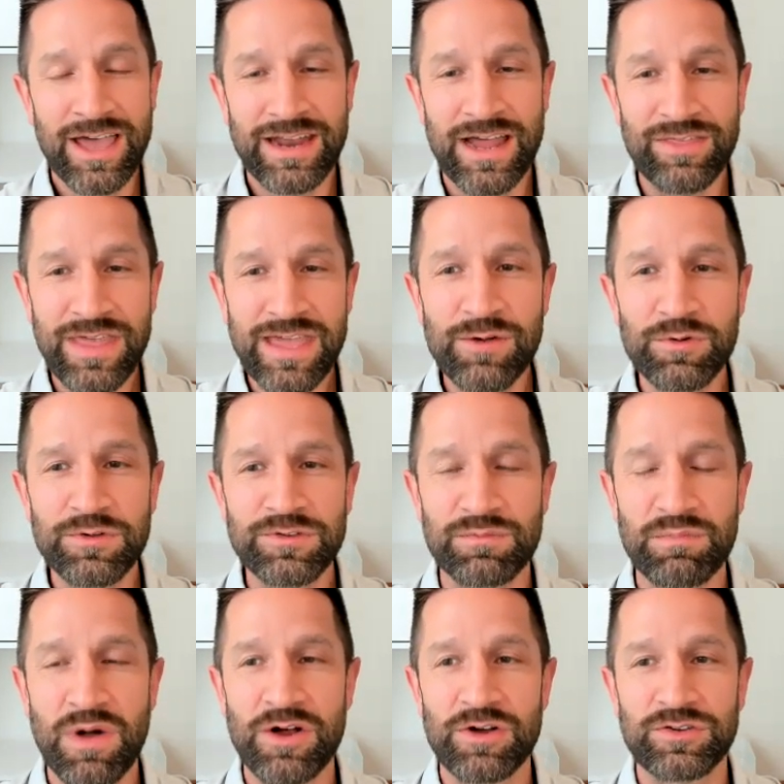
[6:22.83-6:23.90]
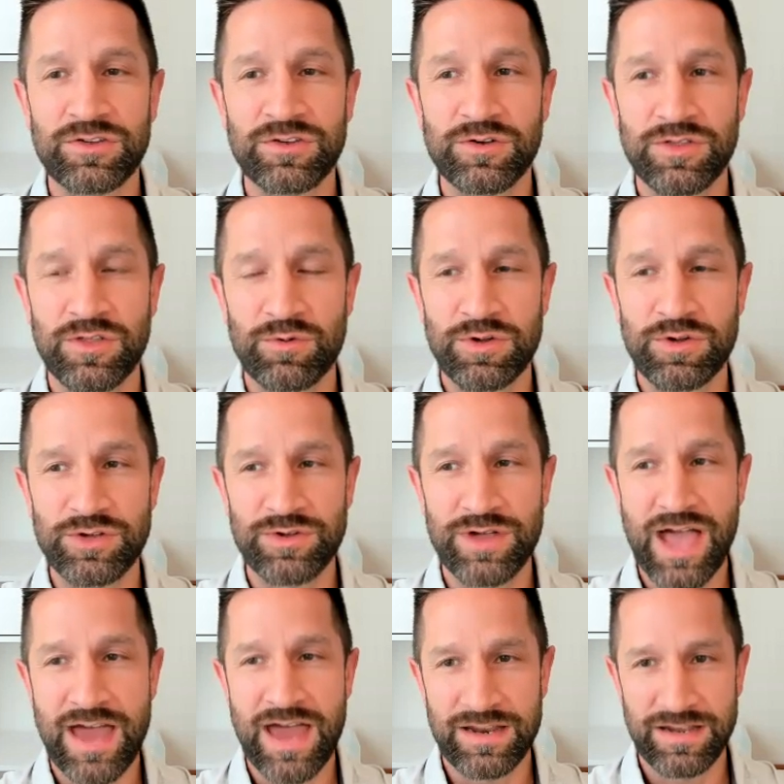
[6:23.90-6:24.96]
And I think it was smart too that when you
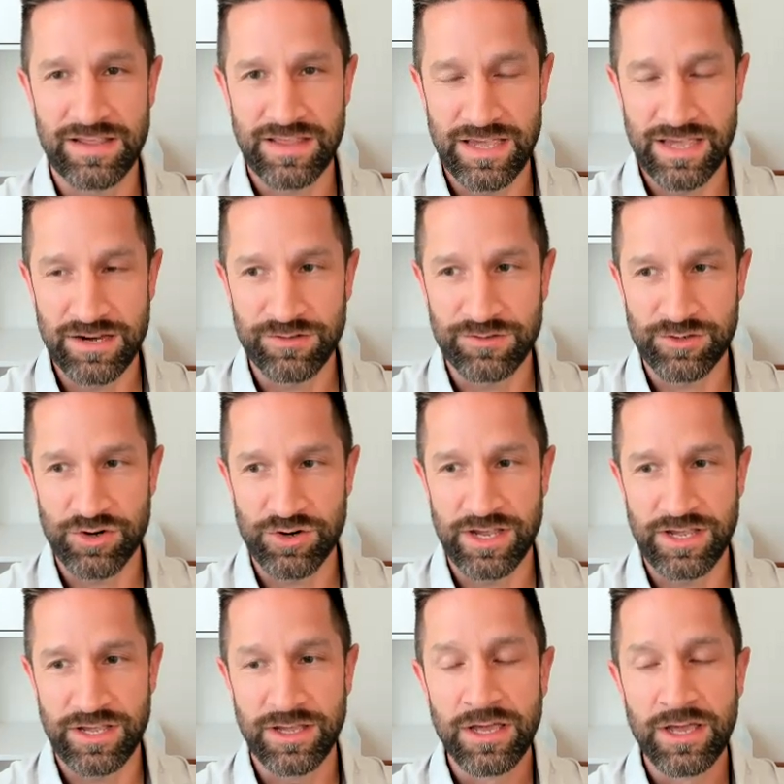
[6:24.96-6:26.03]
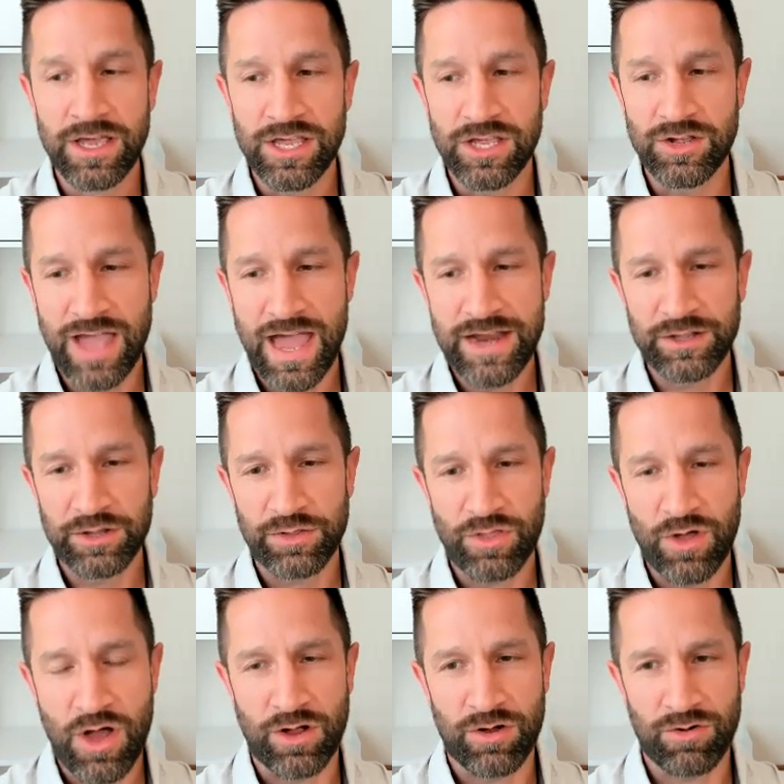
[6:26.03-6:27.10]
got into the industry, you kind of
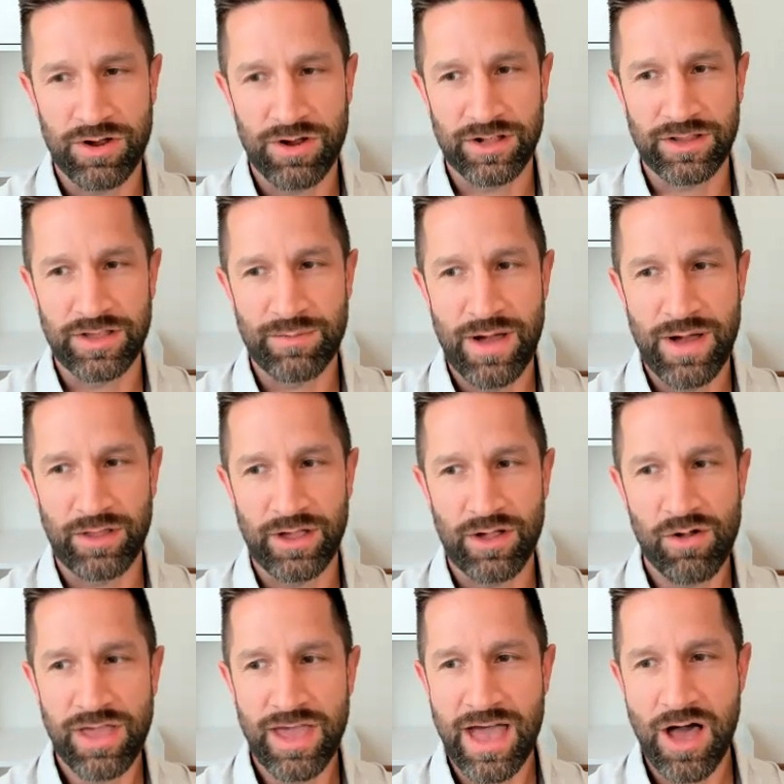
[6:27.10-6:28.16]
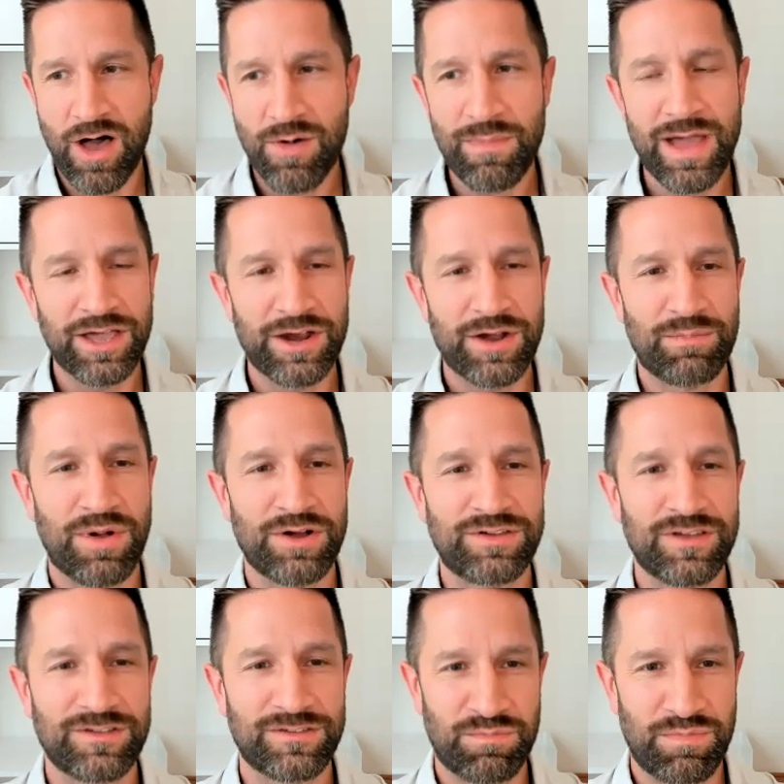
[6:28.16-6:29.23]
thought critically about like, okay, how am I going to
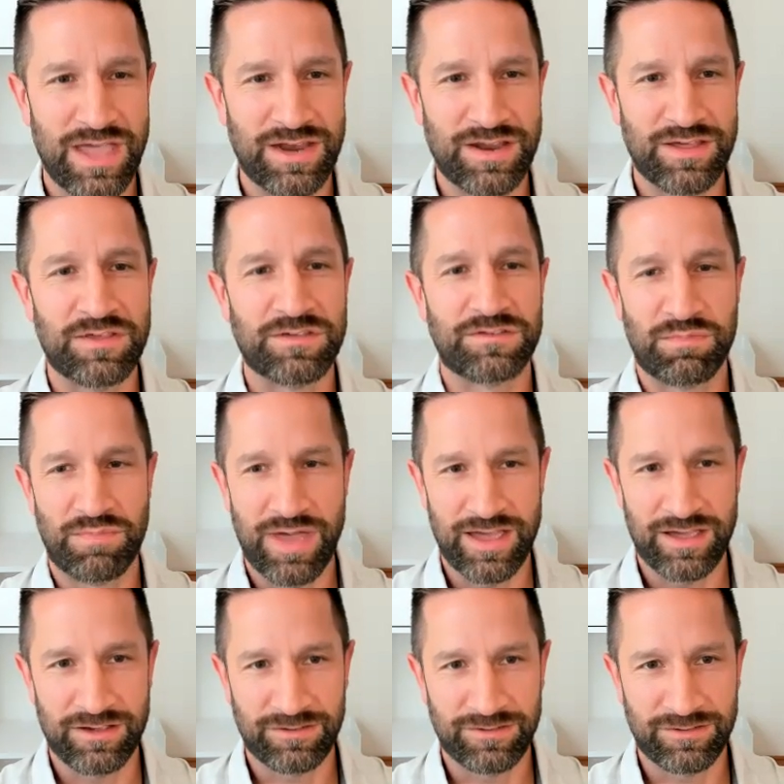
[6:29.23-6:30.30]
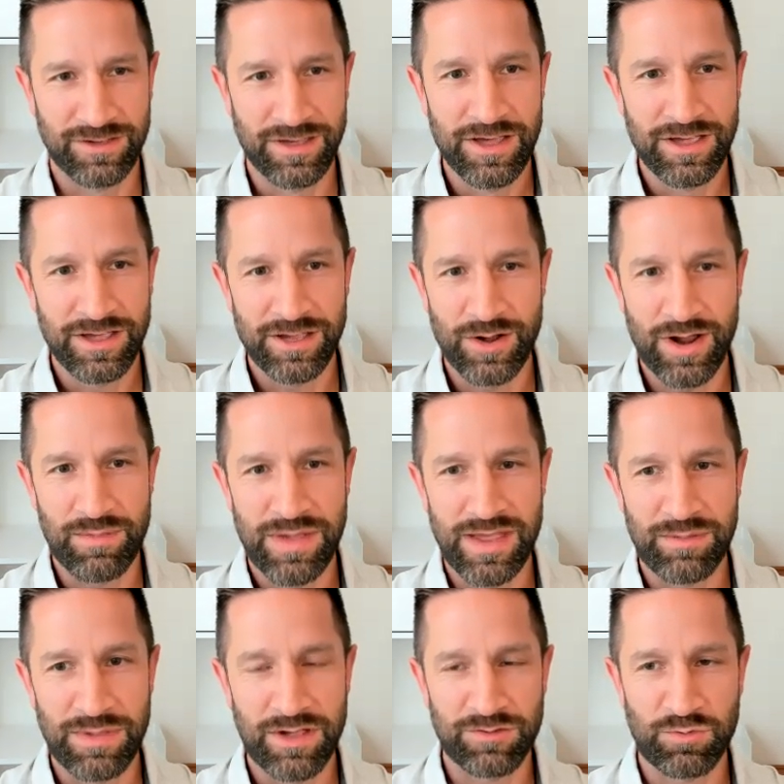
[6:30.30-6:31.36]
participate in the space? You know what I
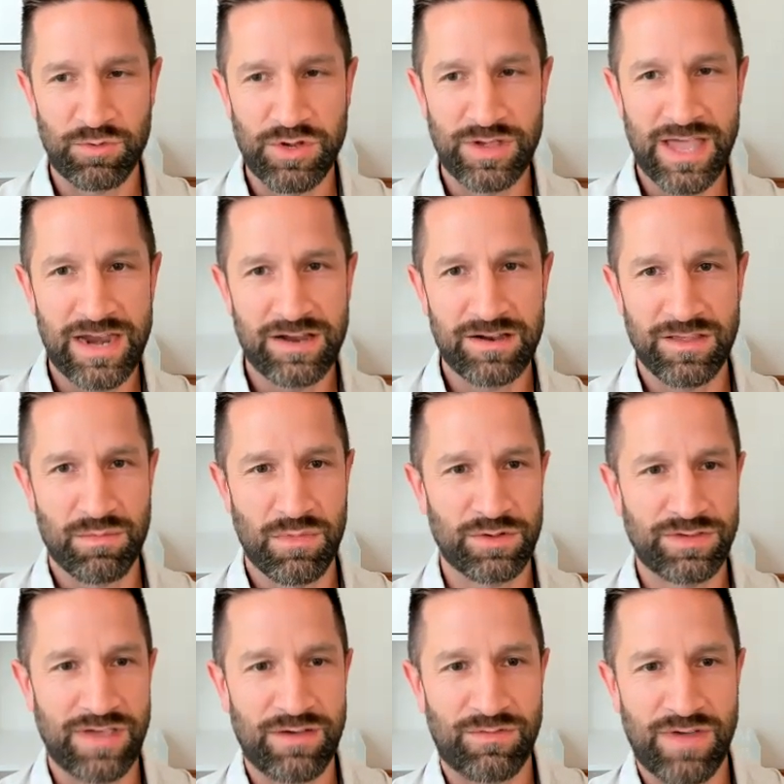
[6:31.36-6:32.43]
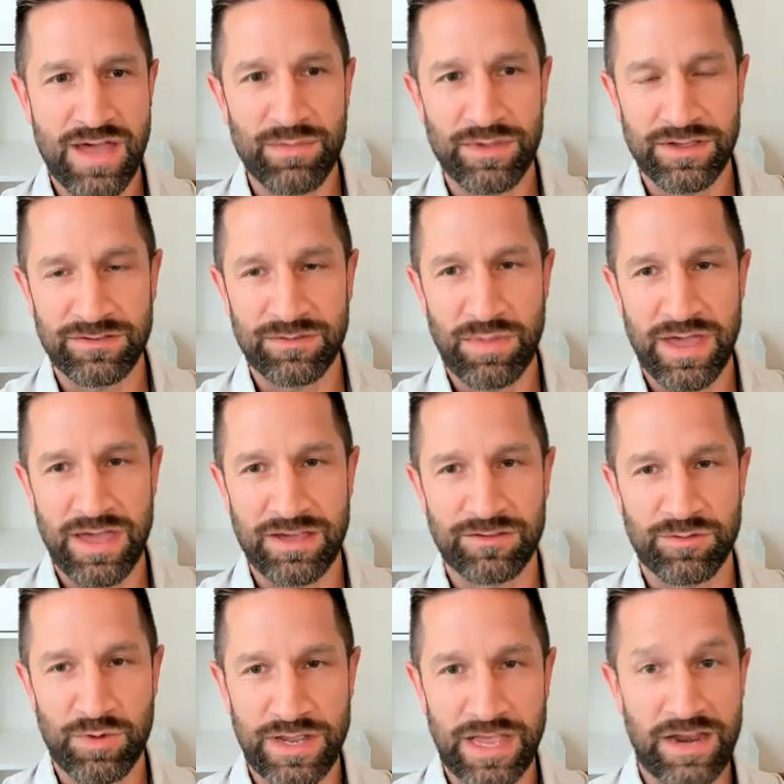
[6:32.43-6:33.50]
mean? Because when you get into the multifamily
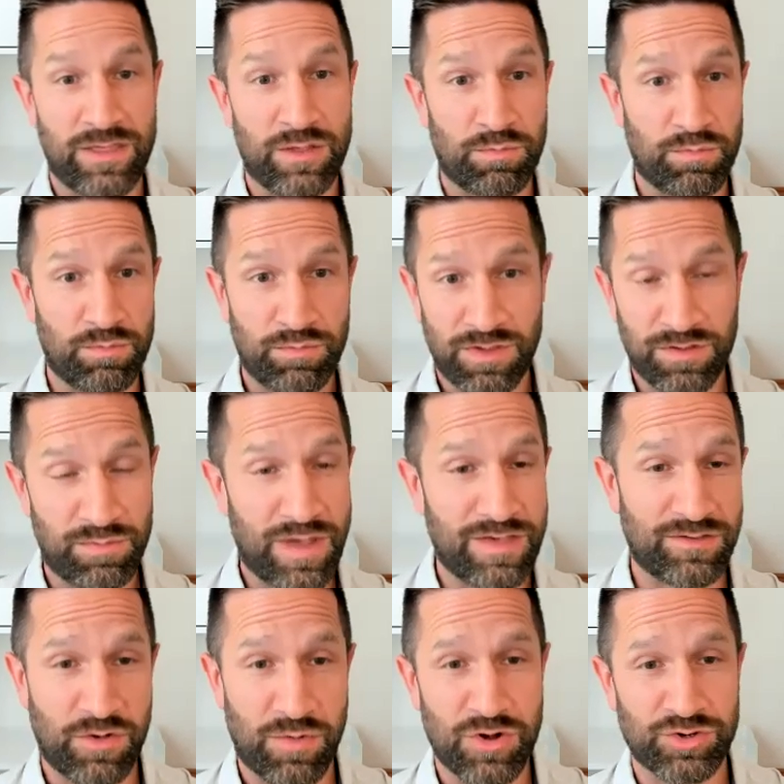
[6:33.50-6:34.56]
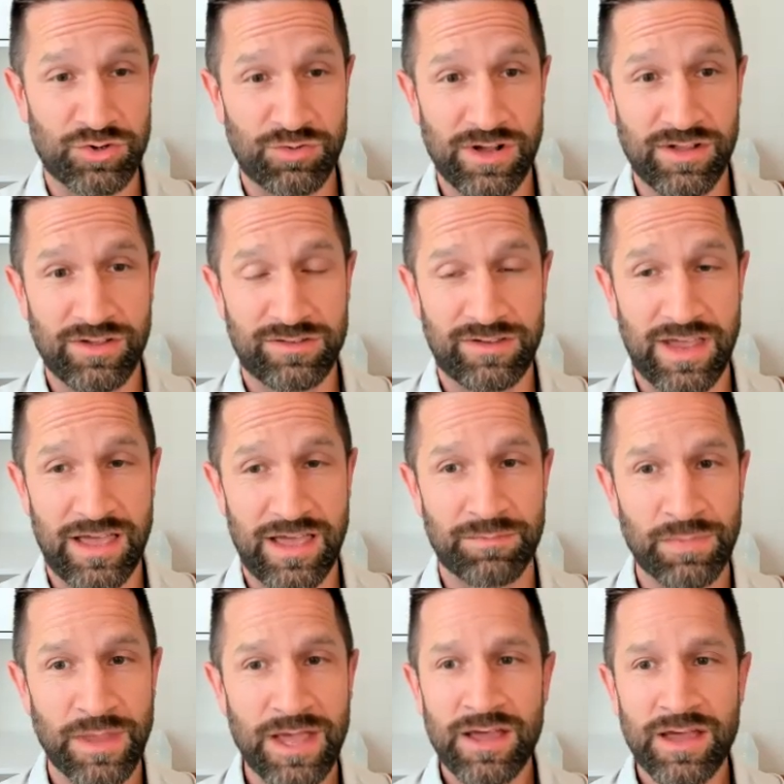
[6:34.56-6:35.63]
space and when you get into the space of commercial real
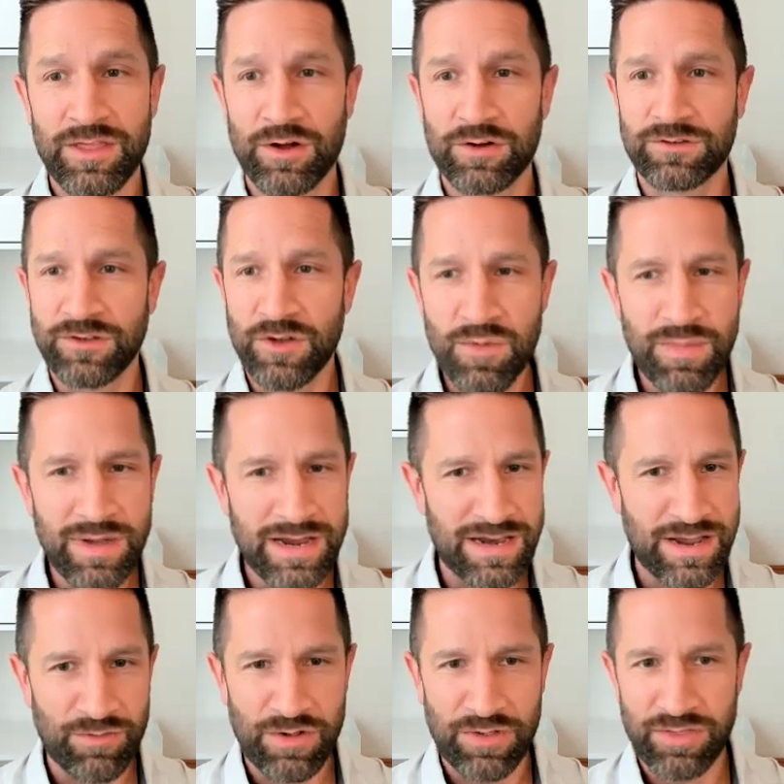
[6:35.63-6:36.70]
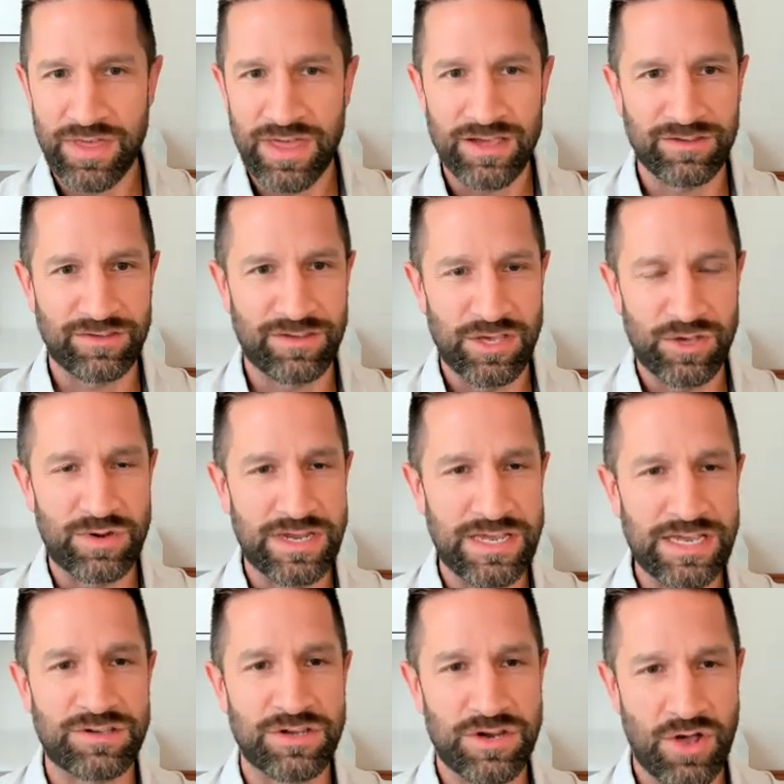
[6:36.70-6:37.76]
estate, there are so many different things that you
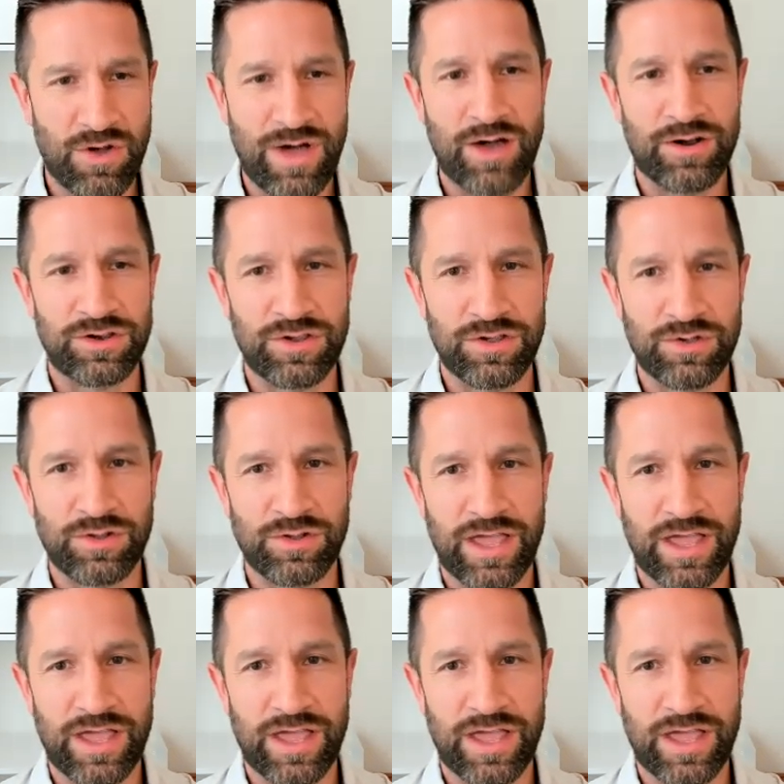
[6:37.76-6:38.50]
need to know how to do.